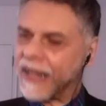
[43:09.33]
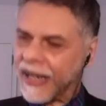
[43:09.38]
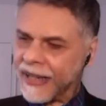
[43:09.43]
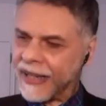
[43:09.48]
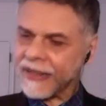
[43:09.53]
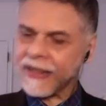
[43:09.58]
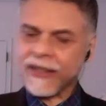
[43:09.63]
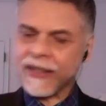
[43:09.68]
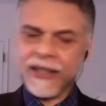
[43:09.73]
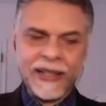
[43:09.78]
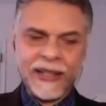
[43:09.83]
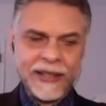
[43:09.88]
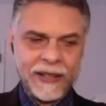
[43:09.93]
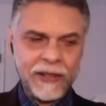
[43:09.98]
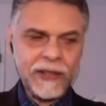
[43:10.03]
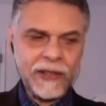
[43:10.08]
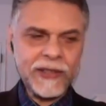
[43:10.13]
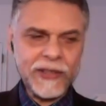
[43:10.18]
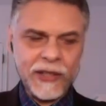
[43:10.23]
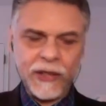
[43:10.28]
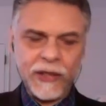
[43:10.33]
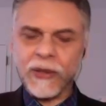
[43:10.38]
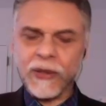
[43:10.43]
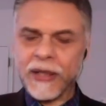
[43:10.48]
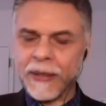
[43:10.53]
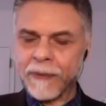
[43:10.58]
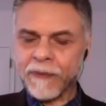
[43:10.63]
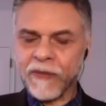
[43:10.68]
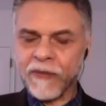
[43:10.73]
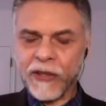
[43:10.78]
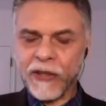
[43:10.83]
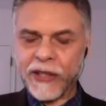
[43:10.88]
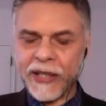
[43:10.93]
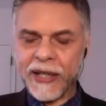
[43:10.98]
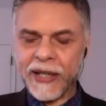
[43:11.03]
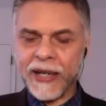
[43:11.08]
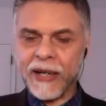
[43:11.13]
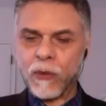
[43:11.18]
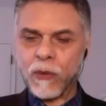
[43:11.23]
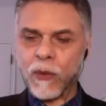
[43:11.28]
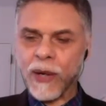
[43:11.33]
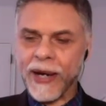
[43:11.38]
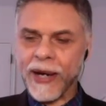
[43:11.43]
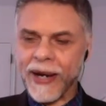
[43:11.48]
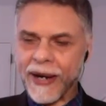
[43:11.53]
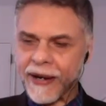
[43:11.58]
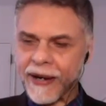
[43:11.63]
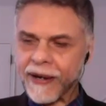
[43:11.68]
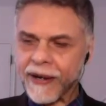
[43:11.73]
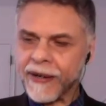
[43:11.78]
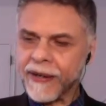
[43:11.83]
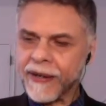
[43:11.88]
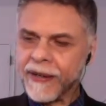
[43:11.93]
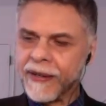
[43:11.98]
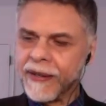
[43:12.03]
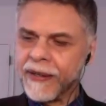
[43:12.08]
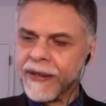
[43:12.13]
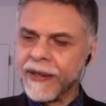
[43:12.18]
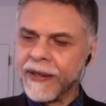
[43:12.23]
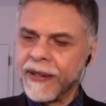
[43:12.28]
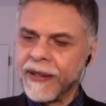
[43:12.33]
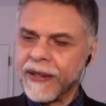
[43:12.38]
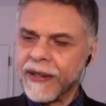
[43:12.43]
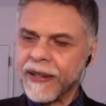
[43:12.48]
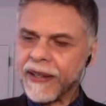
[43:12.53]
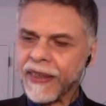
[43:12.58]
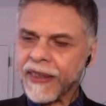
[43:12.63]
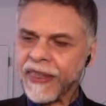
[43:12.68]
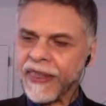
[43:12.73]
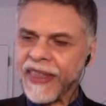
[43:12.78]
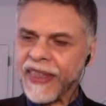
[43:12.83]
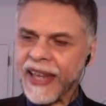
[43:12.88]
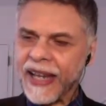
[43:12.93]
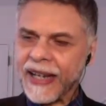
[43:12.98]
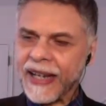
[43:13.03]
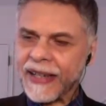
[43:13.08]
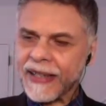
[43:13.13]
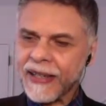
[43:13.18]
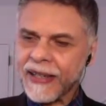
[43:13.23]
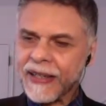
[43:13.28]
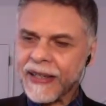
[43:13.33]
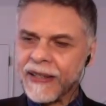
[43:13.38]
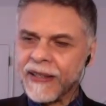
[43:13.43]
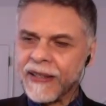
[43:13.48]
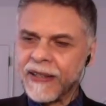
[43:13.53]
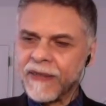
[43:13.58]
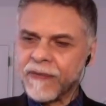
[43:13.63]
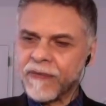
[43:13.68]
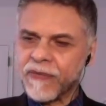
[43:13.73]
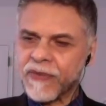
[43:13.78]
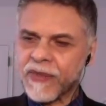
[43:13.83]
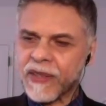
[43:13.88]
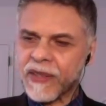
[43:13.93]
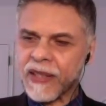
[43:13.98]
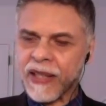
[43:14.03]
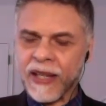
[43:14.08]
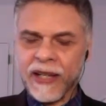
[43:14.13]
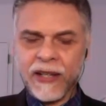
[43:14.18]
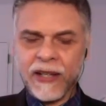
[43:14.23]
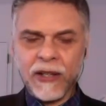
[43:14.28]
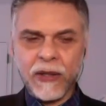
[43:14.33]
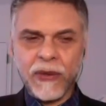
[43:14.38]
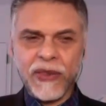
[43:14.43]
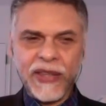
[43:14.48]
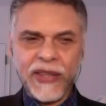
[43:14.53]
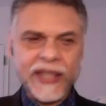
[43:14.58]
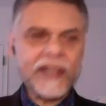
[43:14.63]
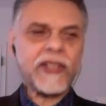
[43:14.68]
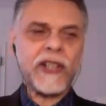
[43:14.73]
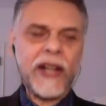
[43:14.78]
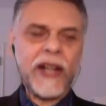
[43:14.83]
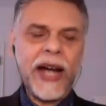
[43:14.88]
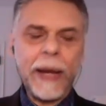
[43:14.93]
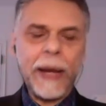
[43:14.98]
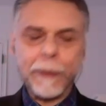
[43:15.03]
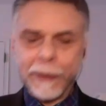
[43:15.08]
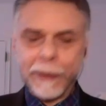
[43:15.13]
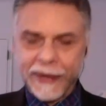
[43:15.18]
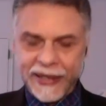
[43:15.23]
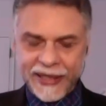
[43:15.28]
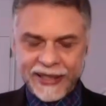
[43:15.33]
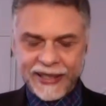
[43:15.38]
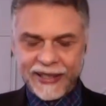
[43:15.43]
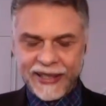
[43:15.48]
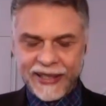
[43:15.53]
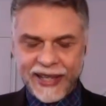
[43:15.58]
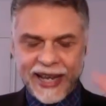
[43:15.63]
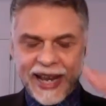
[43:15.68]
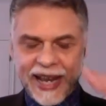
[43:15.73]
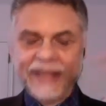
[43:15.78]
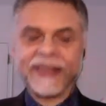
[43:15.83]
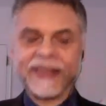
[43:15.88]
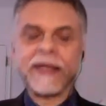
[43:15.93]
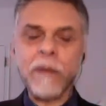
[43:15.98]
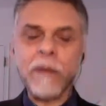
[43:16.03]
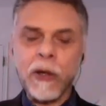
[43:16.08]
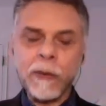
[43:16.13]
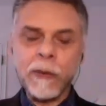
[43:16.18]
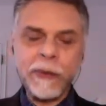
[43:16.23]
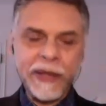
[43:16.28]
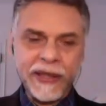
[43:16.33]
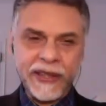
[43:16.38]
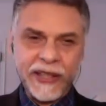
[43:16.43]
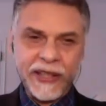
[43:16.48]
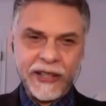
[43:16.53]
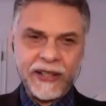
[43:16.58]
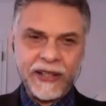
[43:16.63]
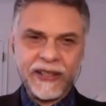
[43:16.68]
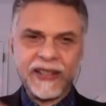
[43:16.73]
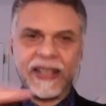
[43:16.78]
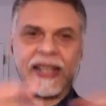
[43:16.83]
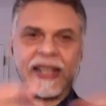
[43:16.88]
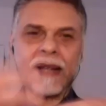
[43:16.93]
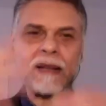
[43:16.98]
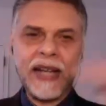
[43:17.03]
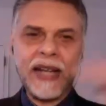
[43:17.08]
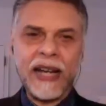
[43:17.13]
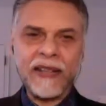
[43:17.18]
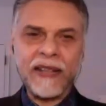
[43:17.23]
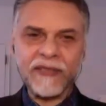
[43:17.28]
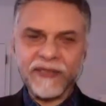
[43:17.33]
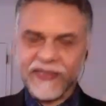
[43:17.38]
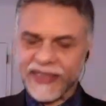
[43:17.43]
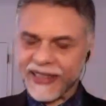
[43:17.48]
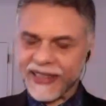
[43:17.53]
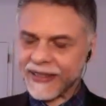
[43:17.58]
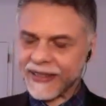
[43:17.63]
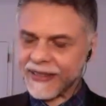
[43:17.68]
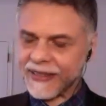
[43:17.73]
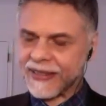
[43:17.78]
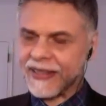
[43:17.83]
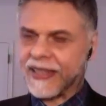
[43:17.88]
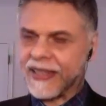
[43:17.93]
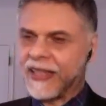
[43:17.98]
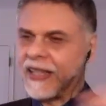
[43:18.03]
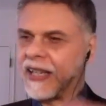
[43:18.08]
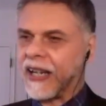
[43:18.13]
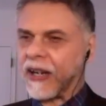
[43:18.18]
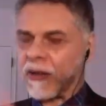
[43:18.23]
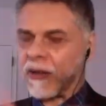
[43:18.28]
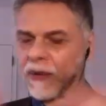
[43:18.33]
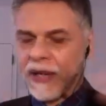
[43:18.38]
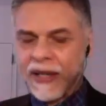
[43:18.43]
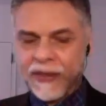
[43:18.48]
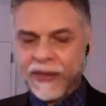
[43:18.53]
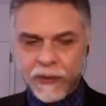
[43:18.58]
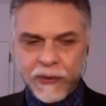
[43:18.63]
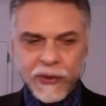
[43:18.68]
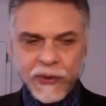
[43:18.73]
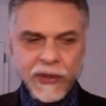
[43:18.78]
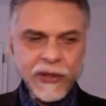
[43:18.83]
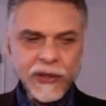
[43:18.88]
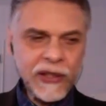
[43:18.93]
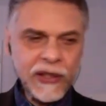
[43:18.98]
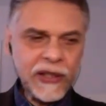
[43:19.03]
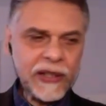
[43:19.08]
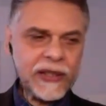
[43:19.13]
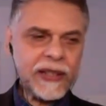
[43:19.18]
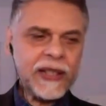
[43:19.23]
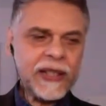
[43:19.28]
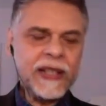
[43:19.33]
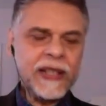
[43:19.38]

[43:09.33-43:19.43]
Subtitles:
I also am very aware that, things are happening at the moment. There are conflicts around the world.